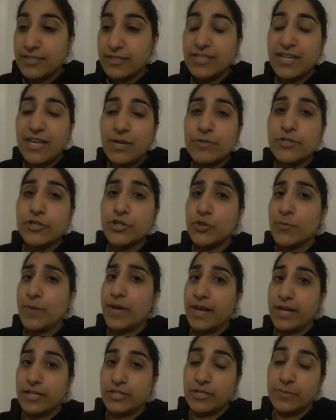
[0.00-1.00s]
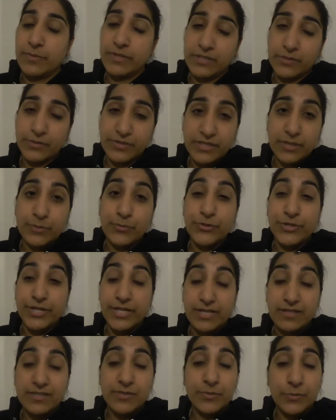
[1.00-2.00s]
Today wasn't too bad, actually, because there was still a
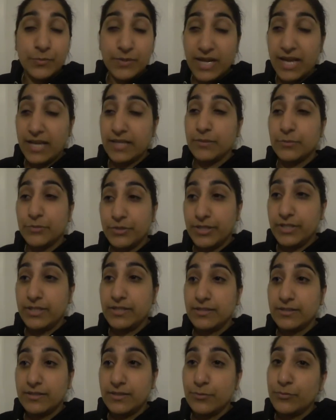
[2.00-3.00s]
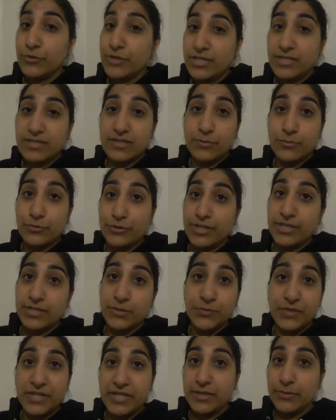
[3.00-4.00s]
breeze. I mean, we like the breeze. The breeze is the breeze,
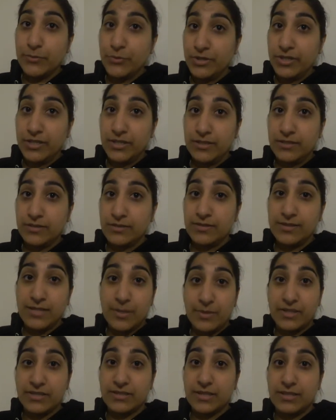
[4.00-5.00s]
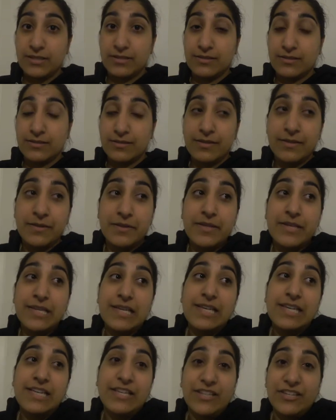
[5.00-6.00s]
and we need the breeze. Does that make sense?
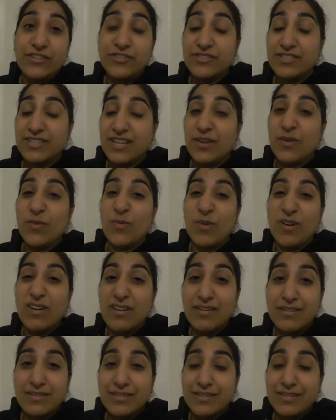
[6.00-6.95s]
You're just like, what?